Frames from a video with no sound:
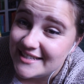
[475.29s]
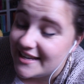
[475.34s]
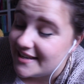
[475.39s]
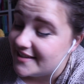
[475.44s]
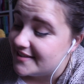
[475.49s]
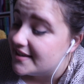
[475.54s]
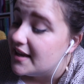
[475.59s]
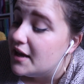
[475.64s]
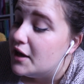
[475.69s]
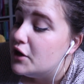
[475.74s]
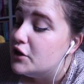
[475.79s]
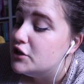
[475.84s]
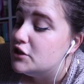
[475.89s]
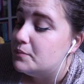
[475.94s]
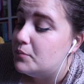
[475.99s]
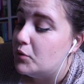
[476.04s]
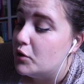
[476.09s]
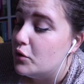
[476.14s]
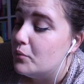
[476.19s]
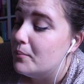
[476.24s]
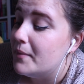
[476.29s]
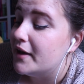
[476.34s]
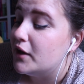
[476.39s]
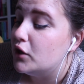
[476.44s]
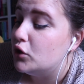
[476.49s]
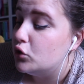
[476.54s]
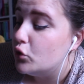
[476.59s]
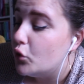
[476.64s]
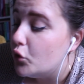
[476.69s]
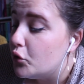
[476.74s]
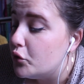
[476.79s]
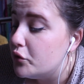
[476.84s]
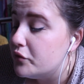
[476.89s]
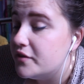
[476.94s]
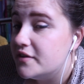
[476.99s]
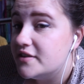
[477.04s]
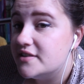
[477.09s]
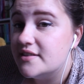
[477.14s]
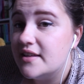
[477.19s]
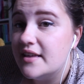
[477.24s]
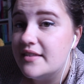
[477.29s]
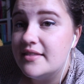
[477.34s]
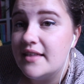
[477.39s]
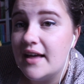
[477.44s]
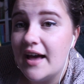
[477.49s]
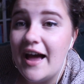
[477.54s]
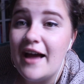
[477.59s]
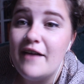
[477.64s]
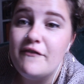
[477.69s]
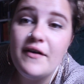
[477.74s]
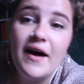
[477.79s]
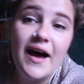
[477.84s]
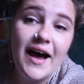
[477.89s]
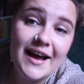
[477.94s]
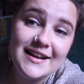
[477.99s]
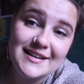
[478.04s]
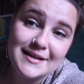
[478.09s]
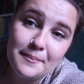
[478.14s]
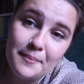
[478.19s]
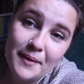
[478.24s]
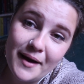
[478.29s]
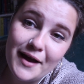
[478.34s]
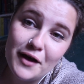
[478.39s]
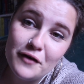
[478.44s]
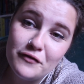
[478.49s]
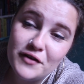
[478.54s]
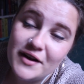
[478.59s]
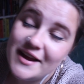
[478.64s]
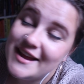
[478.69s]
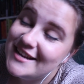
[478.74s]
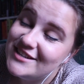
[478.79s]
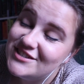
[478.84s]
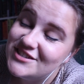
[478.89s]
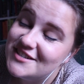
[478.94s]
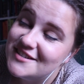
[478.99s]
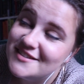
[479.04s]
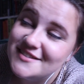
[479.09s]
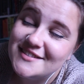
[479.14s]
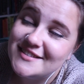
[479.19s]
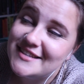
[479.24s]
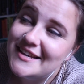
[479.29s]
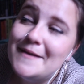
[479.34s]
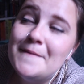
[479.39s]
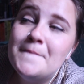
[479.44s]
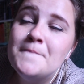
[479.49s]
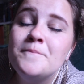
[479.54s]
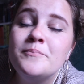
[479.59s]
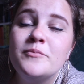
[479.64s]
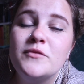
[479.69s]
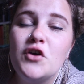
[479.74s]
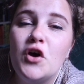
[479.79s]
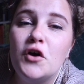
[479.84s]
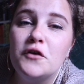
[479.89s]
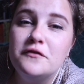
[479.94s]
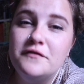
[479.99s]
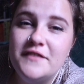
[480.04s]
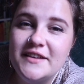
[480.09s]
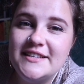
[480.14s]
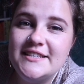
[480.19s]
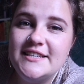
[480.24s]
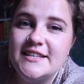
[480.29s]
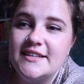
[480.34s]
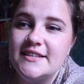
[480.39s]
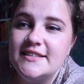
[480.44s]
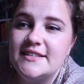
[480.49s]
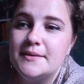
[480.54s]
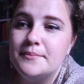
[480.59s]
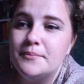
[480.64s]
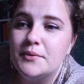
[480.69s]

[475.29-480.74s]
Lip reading: is to put my clothes that I've had in a pile for ages on Vinted,